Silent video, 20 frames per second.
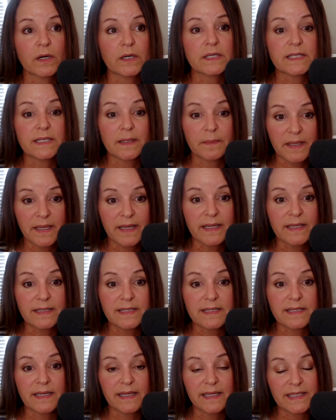some
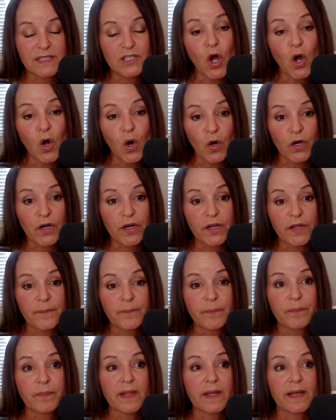kids, it's hard.
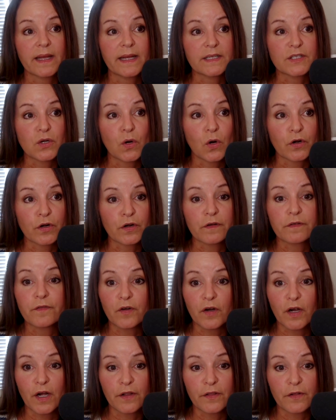It's harder
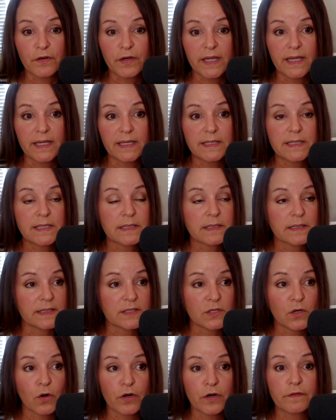for other kids. It's
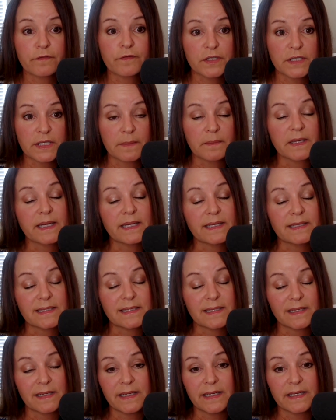harder for some kids
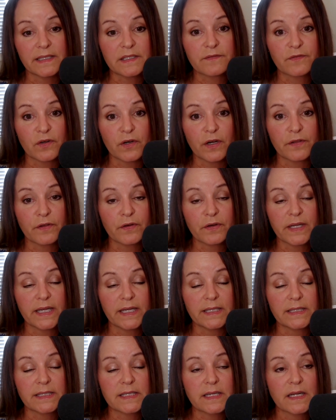than it is for other
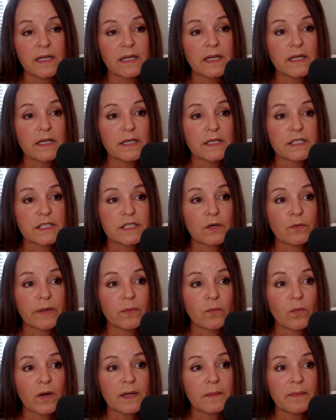kids. So we
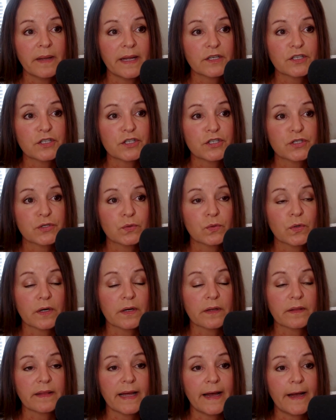want to make sure
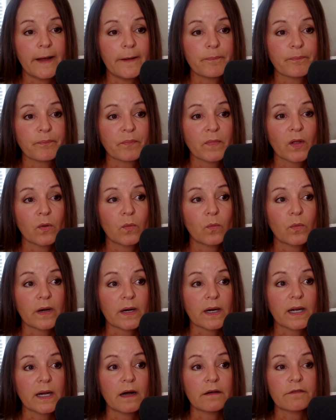that we're
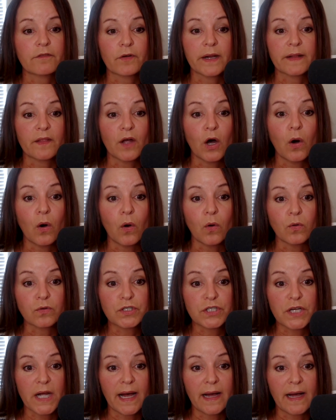covering the whole
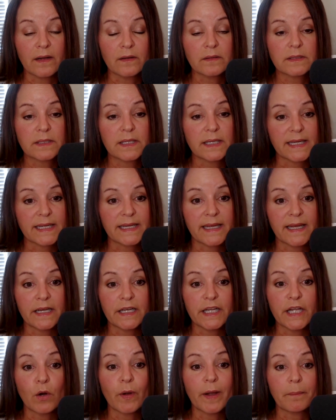child. Again,
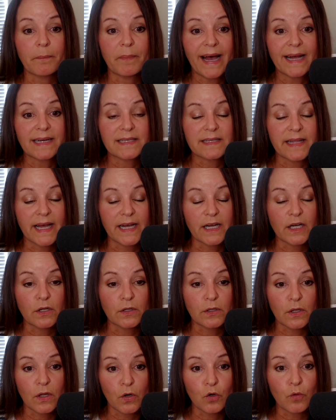going back to that
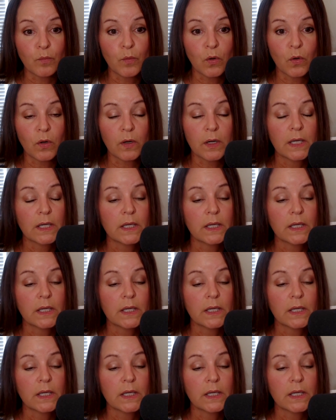global